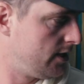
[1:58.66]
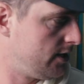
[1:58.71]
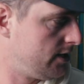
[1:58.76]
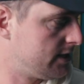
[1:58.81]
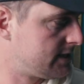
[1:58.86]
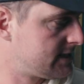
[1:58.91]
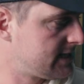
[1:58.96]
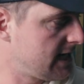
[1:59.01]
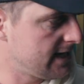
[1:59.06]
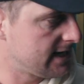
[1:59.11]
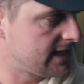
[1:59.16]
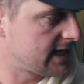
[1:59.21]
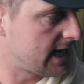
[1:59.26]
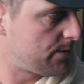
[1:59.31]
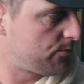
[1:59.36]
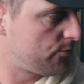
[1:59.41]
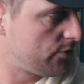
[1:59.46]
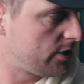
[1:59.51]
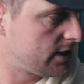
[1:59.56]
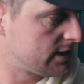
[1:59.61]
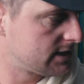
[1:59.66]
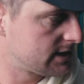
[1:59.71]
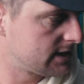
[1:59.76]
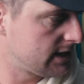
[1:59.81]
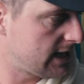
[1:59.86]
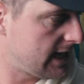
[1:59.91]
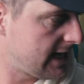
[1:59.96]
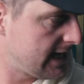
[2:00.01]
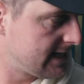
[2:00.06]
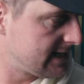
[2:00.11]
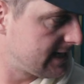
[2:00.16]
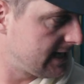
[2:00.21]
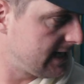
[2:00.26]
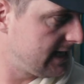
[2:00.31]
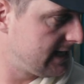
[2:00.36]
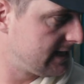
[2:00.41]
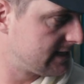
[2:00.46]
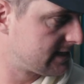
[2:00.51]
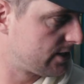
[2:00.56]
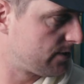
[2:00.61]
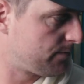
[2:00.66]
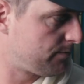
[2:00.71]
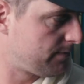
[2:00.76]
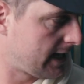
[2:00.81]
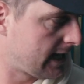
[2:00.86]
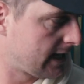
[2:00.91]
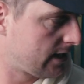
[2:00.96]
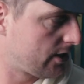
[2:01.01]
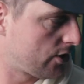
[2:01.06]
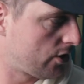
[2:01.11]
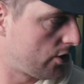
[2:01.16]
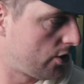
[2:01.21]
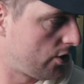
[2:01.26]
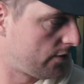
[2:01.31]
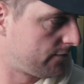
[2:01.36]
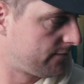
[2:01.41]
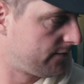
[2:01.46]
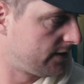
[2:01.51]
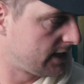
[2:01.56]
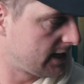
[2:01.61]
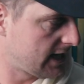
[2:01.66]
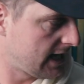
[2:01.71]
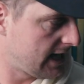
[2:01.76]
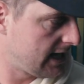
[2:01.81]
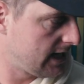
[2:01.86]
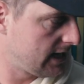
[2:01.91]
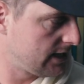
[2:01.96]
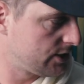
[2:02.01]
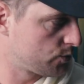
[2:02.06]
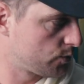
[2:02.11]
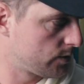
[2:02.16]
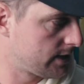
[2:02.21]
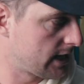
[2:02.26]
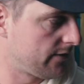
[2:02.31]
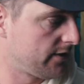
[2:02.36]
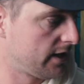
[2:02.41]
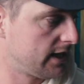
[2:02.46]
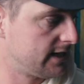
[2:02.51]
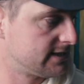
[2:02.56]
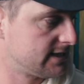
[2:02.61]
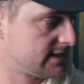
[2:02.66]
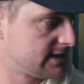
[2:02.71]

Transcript: You take your camera, slide it into the back of the cage without the lens